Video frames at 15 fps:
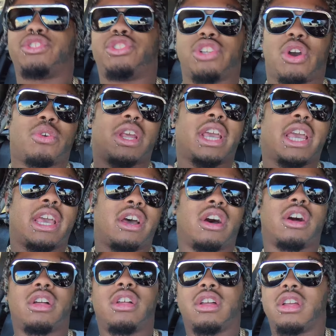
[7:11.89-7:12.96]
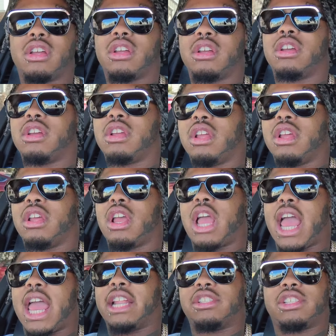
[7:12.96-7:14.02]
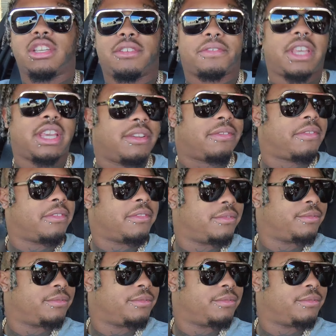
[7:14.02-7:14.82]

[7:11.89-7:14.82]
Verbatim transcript: Jonah Hill mm-hmm. and Chief Keef.